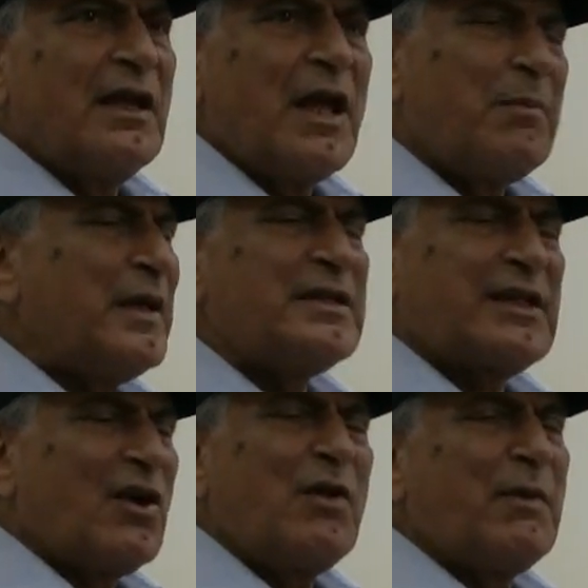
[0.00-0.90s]
Happiness
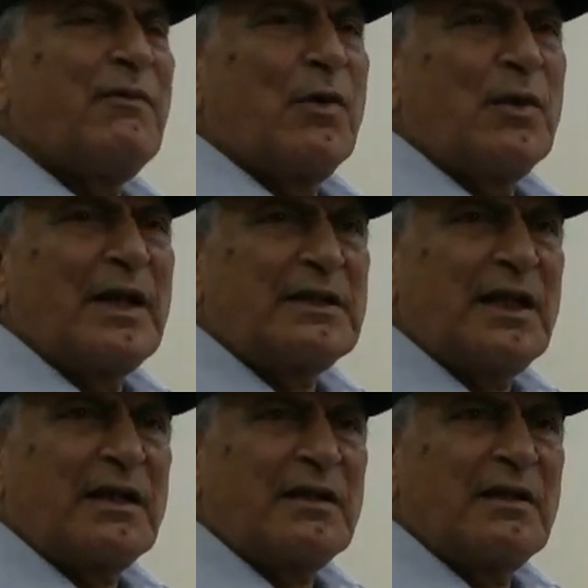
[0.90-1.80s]
cannot be found like
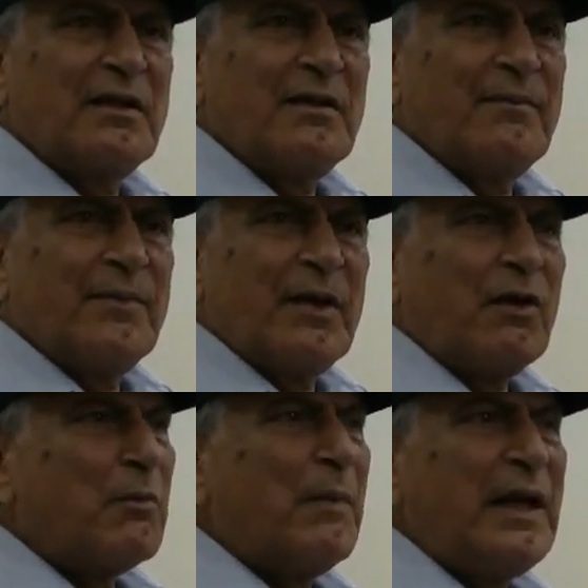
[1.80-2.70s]
that.
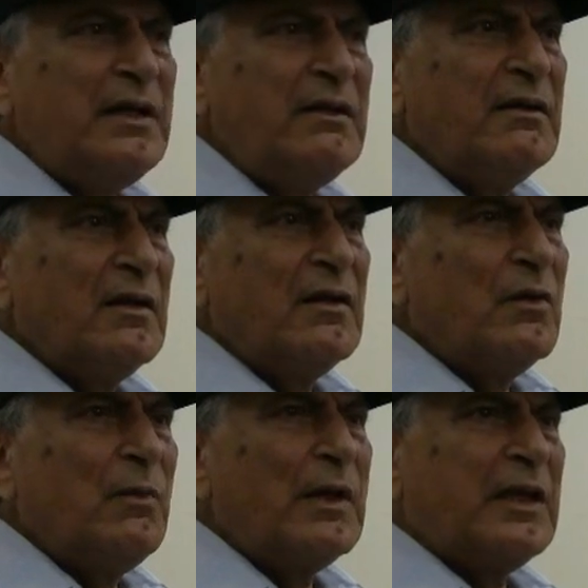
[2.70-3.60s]
Our mind
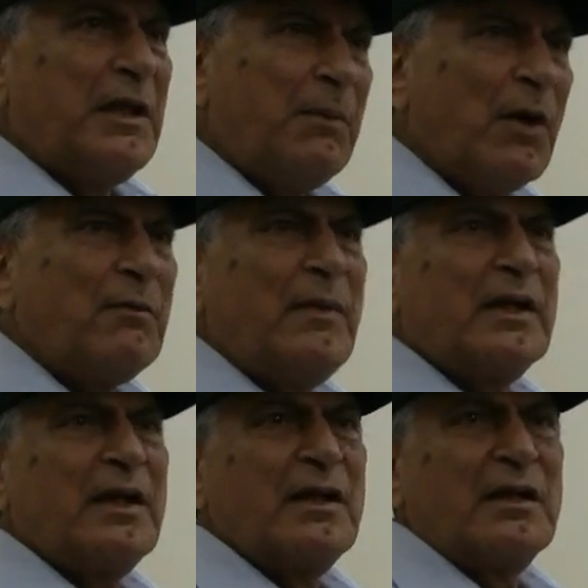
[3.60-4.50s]
will keep on
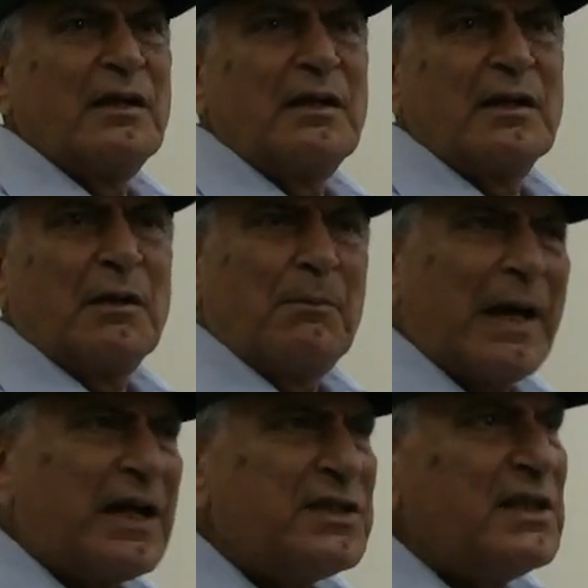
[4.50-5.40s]
making
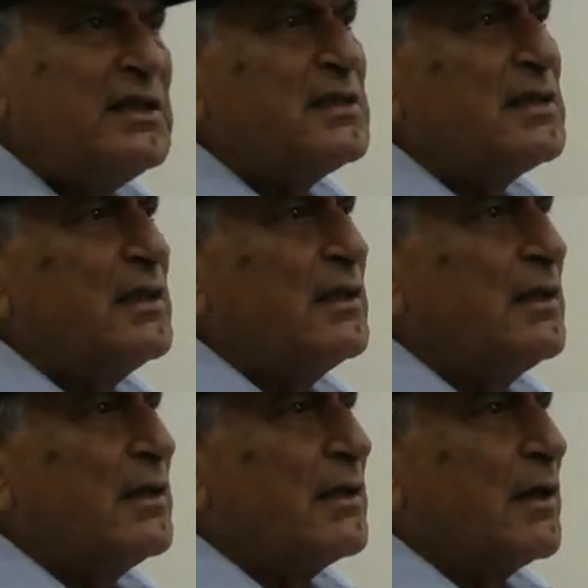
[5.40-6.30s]
comparisons.
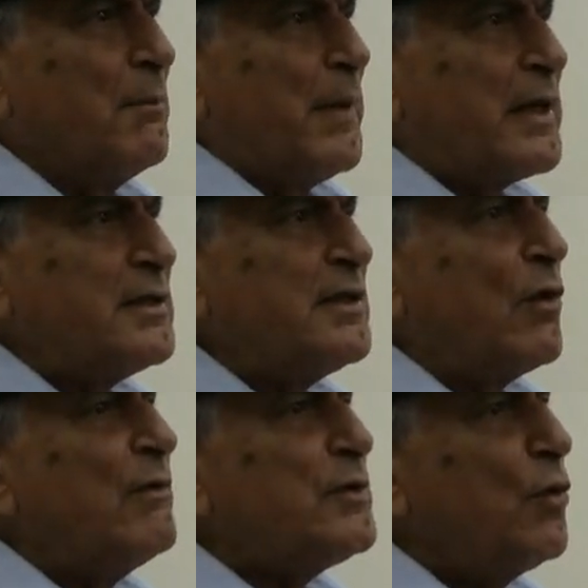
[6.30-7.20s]
Comparisons are
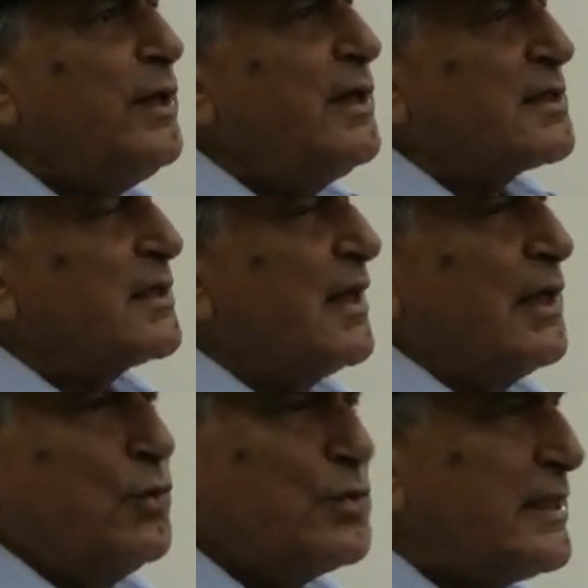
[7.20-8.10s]
always odious,
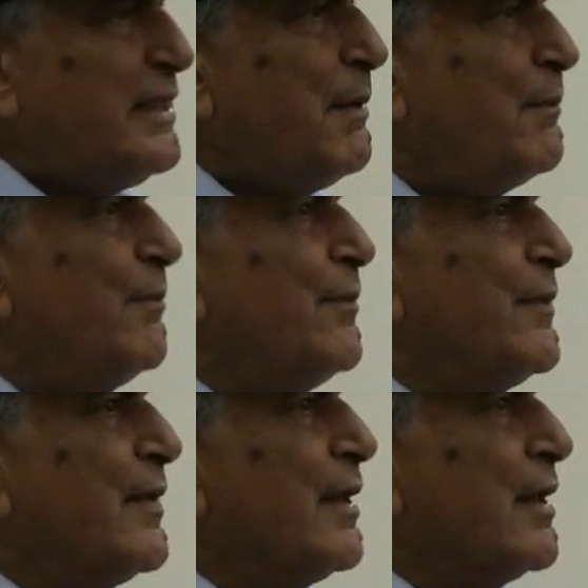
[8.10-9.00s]
and you see them
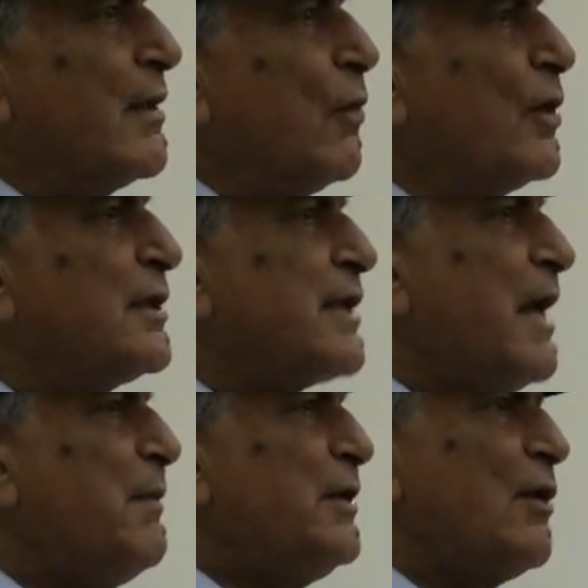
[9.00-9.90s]
all the
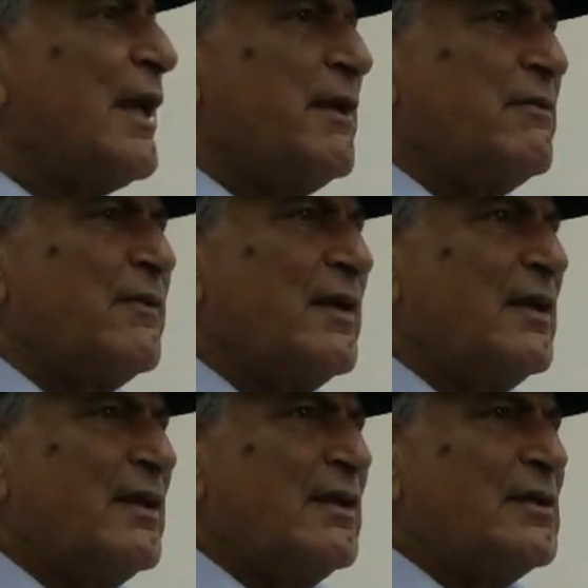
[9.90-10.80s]
time in your life.
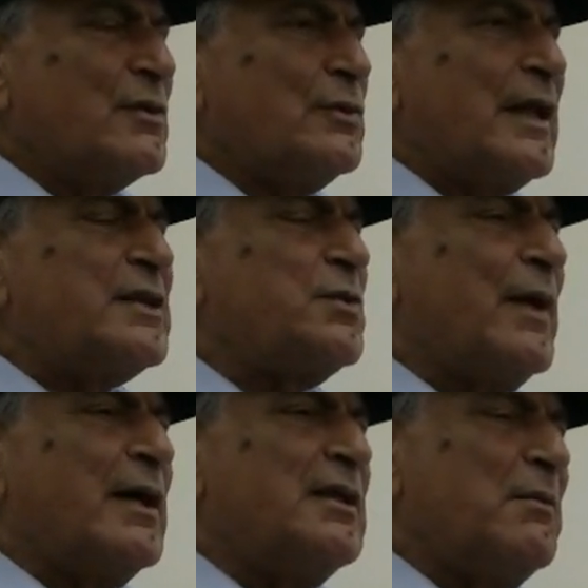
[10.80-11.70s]
So that's
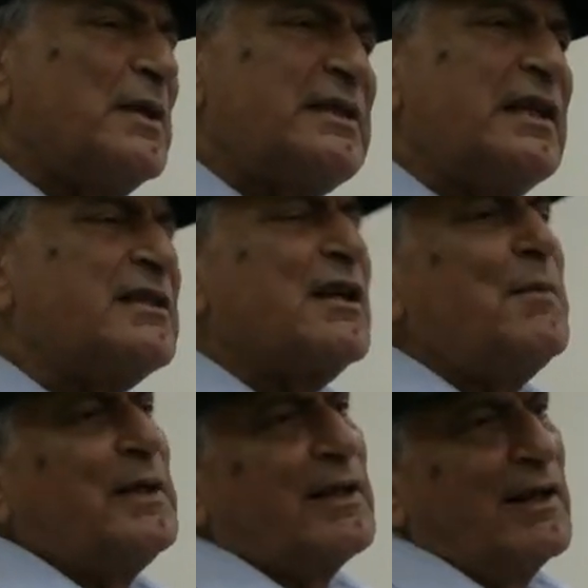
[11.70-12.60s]
why the mystics
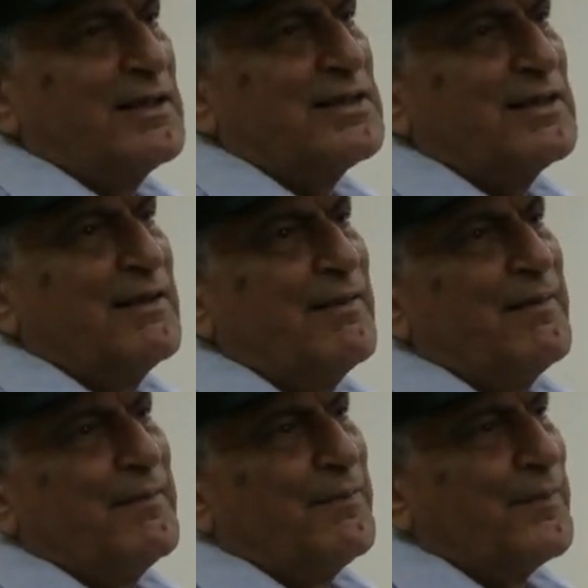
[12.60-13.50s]
come and tell us
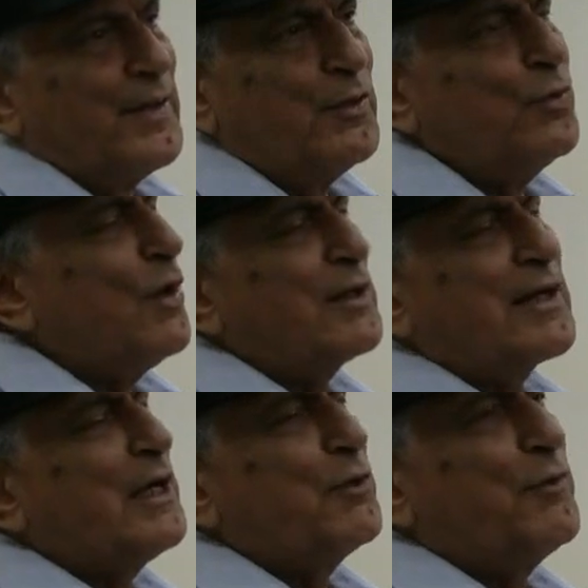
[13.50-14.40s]
do not
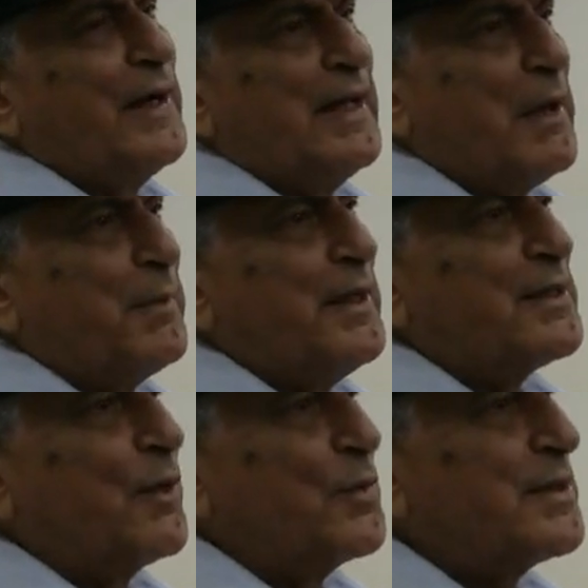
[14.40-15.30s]
try to find
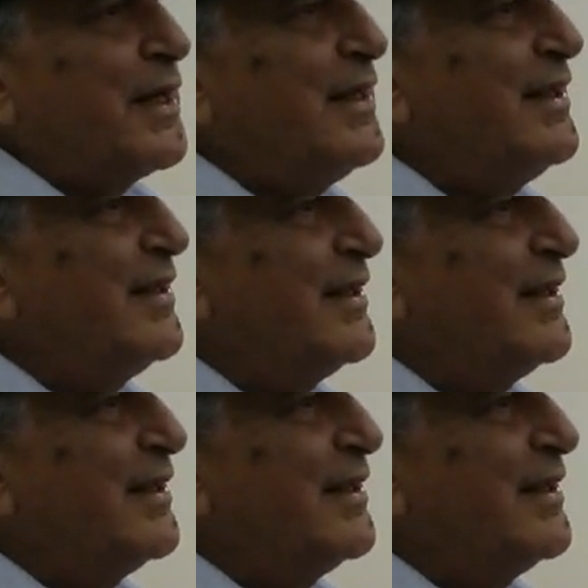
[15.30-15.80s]
happiness outside